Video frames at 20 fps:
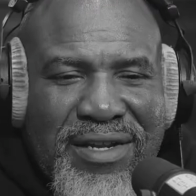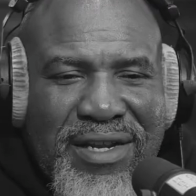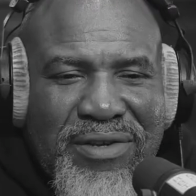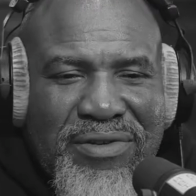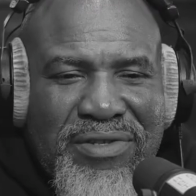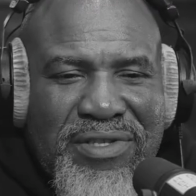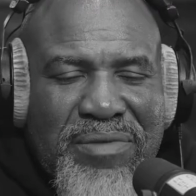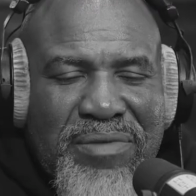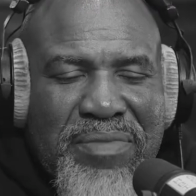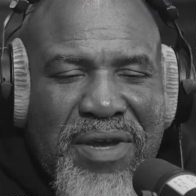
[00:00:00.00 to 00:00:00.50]

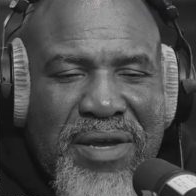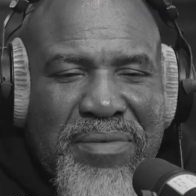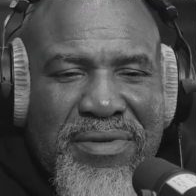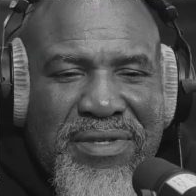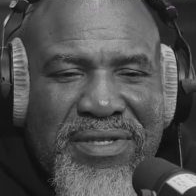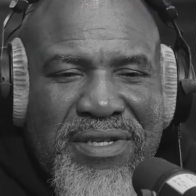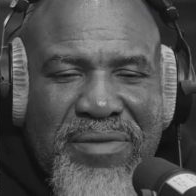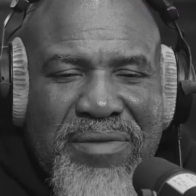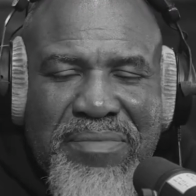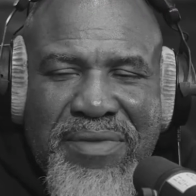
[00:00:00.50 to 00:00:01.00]
used to
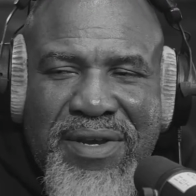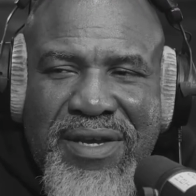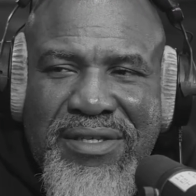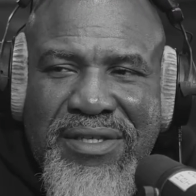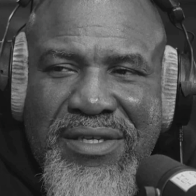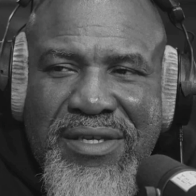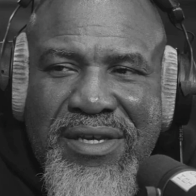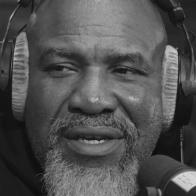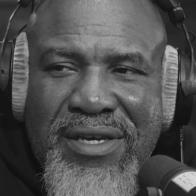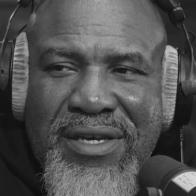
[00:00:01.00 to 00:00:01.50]
babysit me as
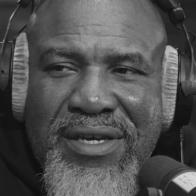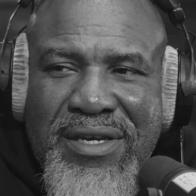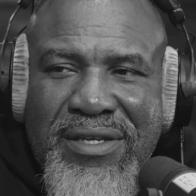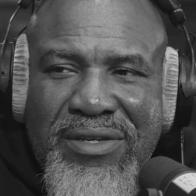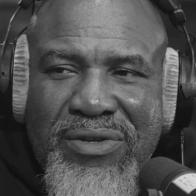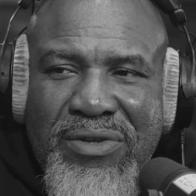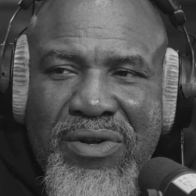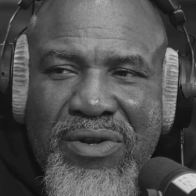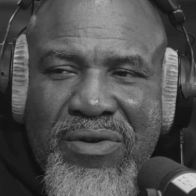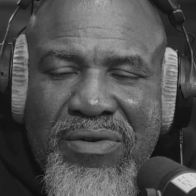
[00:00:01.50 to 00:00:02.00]
a
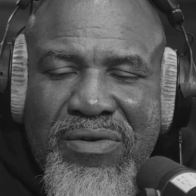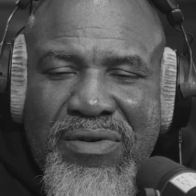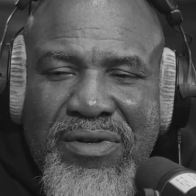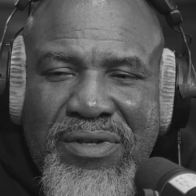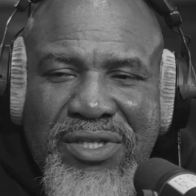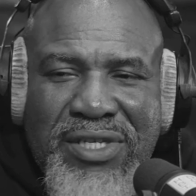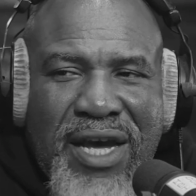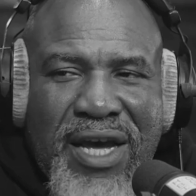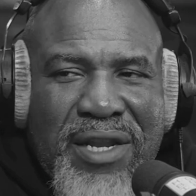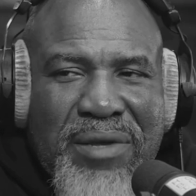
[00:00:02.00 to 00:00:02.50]
kid, you know.
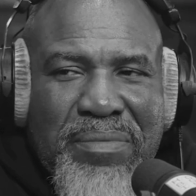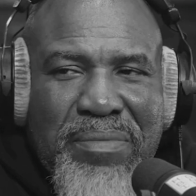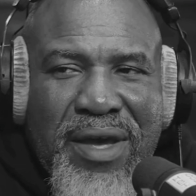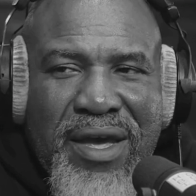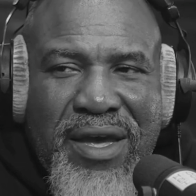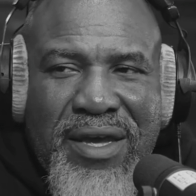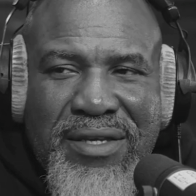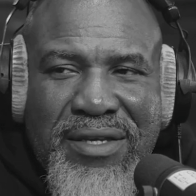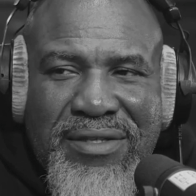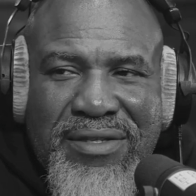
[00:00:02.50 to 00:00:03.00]
Johnny
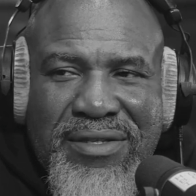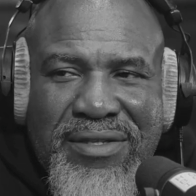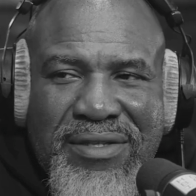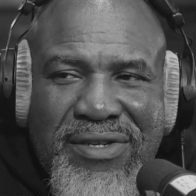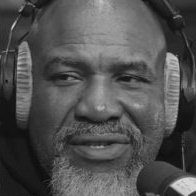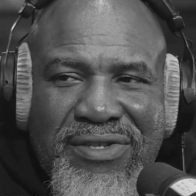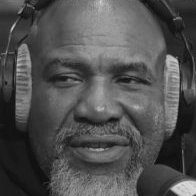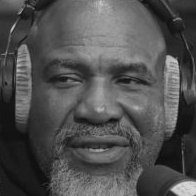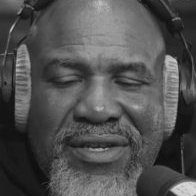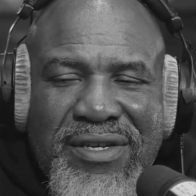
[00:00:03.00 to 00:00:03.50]
May is his
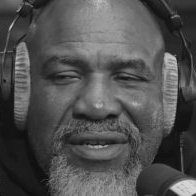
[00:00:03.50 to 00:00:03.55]
sister.